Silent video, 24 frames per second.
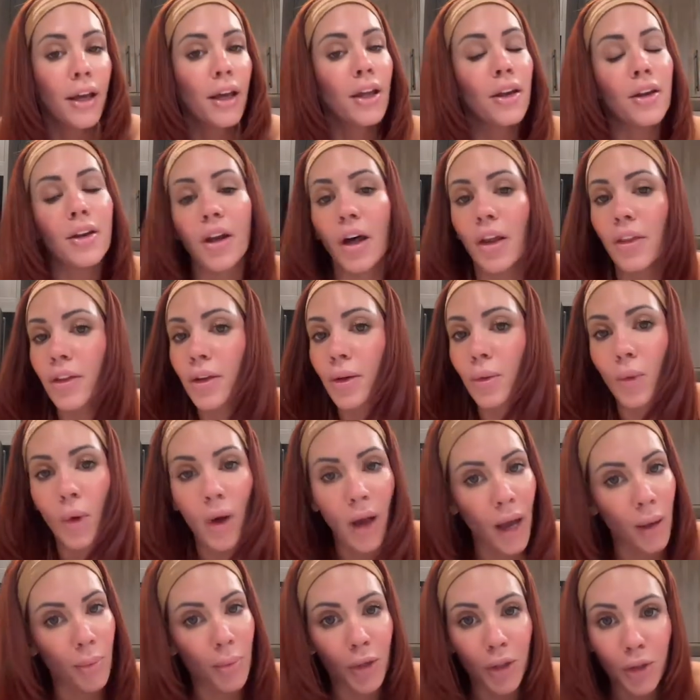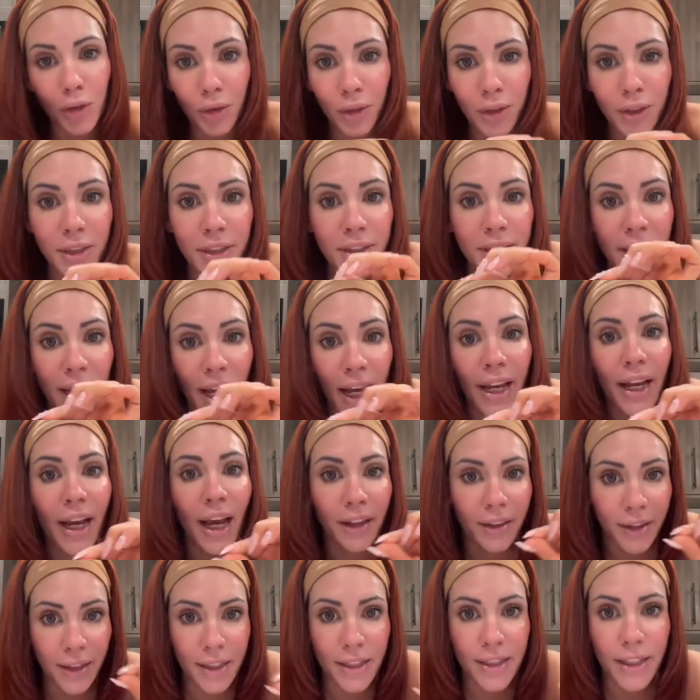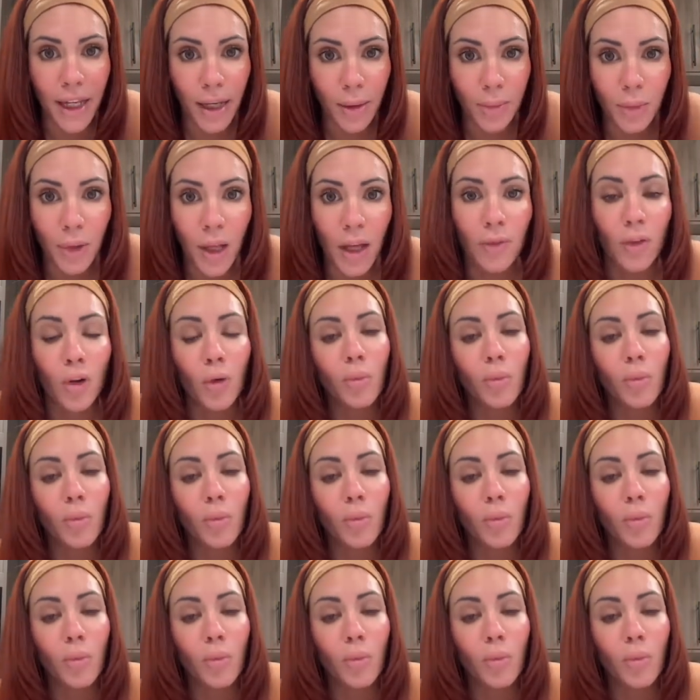Nothing will happen. You'll stay at the same level,